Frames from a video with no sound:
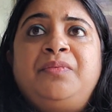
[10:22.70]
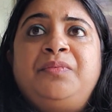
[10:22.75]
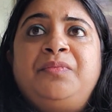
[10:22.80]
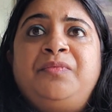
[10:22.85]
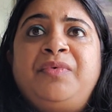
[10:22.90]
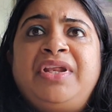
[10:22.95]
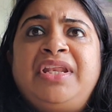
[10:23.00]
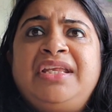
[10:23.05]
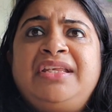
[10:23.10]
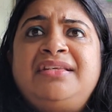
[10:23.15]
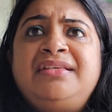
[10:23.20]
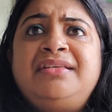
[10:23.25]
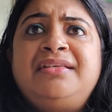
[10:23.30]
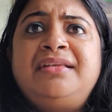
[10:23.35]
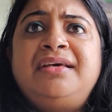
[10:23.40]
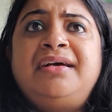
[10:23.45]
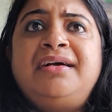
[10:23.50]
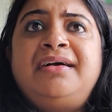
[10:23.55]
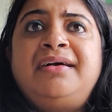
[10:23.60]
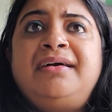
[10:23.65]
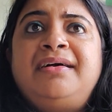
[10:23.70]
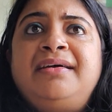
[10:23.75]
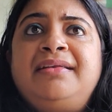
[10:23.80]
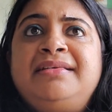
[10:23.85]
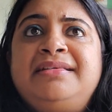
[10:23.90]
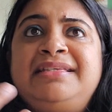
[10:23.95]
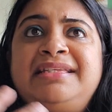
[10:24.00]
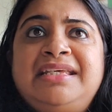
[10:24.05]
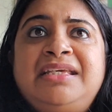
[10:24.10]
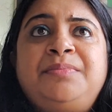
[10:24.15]
very
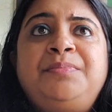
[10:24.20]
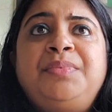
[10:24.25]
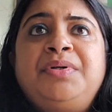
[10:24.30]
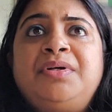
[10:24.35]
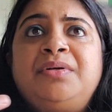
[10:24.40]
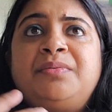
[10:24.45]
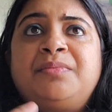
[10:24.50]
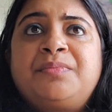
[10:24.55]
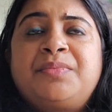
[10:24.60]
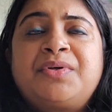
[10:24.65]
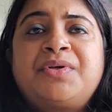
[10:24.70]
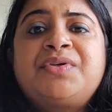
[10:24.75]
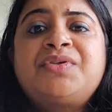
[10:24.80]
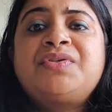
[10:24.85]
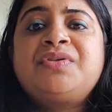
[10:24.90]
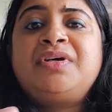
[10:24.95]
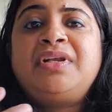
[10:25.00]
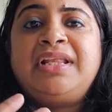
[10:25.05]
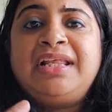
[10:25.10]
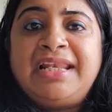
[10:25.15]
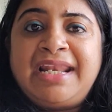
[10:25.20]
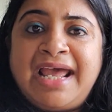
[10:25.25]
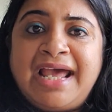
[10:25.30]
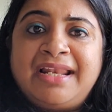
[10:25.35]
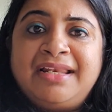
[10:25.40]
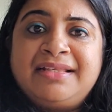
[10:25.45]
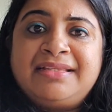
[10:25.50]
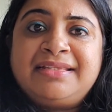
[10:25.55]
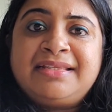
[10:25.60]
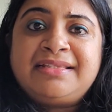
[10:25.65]
deep personal
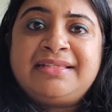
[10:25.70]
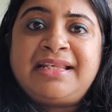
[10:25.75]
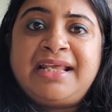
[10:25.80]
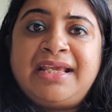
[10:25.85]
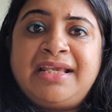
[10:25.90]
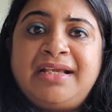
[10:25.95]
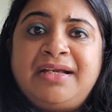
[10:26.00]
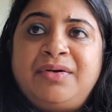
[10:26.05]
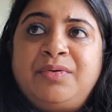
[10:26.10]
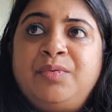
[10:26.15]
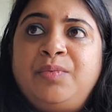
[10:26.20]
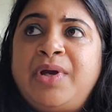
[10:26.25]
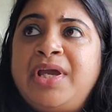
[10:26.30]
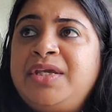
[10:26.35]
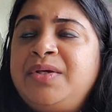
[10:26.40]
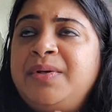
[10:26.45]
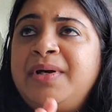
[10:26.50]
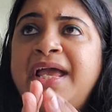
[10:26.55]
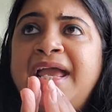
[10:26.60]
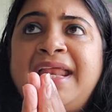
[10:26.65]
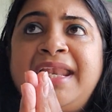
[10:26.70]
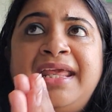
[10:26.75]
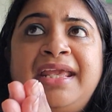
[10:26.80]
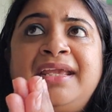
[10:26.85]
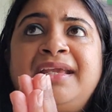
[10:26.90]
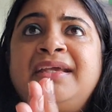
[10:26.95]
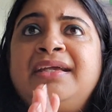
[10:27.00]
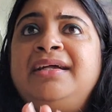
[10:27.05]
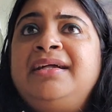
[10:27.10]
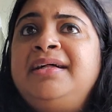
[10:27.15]
analysis, like where you're
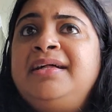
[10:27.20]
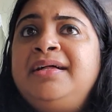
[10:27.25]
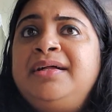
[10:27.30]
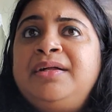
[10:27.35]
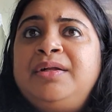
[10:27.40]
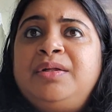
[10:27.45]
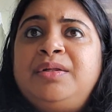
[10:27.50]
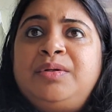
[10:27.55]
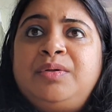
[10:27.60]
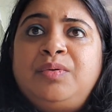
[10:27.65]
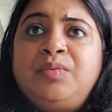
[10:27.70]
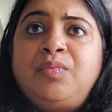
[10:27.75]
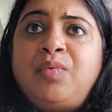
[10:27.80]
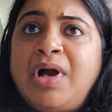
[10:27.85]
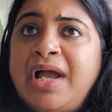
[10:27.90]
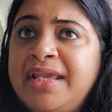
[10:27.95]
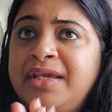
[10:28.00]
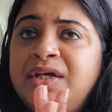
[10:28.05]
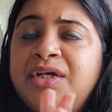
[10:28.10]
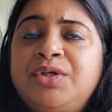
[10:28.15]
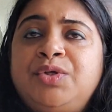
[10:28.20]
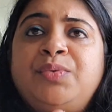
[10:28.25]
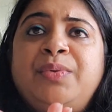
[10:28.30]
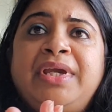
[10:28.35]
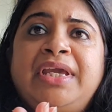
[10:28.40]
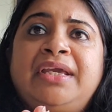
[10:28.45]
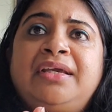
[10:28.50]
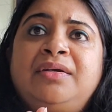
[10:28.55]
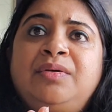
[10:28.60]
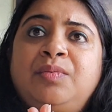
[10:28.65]
heading, why you're
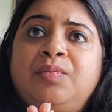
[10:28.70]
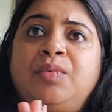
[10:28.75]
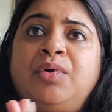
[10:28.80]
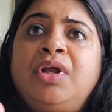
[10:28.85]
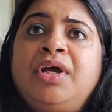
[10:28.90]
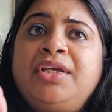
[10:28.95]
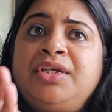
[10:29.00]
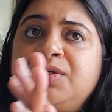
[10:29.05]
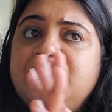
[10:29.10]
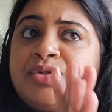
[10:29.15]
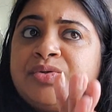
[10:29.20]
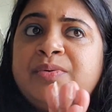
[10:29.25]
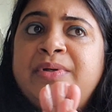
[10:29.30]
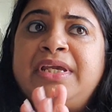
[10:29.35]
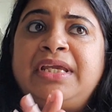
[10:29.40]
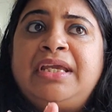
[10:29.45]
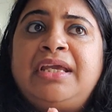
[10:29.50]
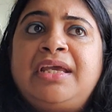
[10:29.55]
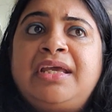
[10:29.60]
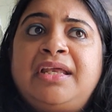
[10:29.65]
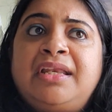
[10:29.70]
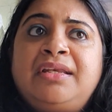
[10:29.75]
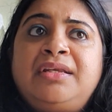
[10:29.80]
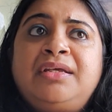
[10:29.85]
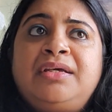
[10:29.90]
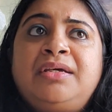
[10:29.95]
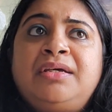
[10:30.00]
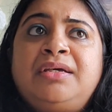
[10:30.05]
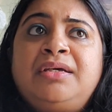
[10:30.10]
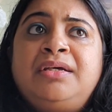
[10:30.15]
doing, what are you doing, and
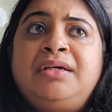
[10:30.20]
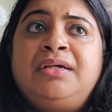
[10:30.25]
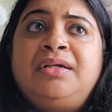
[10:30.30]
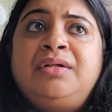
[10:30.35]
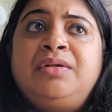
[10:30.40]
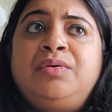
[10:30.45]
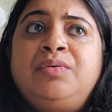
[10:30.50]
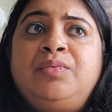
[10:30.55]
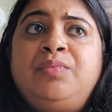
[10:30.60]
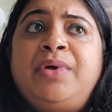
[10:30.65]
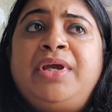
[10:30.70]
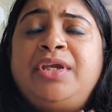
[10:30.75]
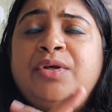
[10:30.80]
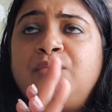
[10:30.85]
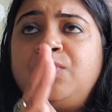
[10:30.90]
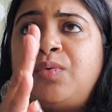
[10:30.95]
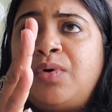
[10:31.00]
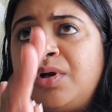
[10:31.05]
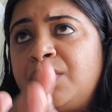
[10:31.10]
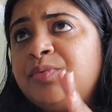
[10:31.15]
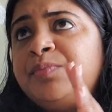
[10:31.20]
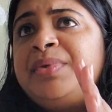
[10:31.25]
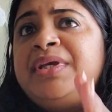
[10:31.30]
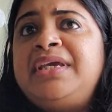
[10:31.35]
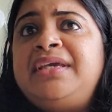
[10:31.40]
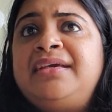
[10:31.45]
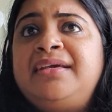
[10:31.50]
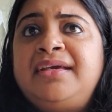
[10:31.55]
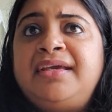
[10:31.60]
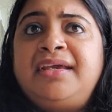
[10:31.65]
where you want to be
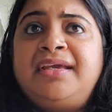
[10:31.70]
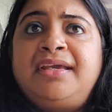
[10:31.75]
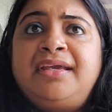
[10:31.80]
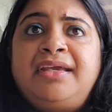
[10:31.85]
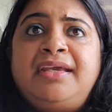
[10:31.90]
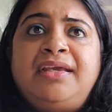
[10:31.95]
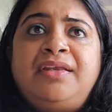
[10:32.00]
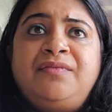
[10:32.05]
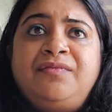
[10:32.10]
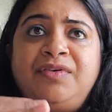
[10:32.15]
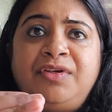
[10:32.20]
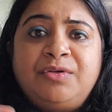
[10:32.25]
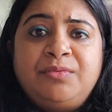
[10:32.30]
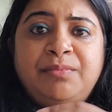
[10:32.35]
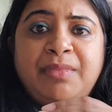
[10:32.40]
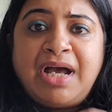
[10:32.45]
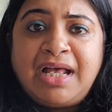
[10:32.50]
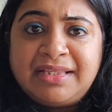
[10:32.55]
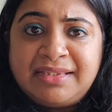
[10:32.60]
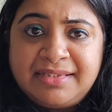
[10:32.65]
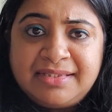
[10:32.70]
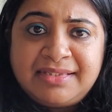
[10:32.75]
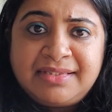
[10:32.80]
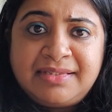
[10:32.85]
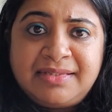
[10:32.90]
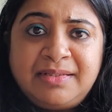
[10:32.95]
in few months,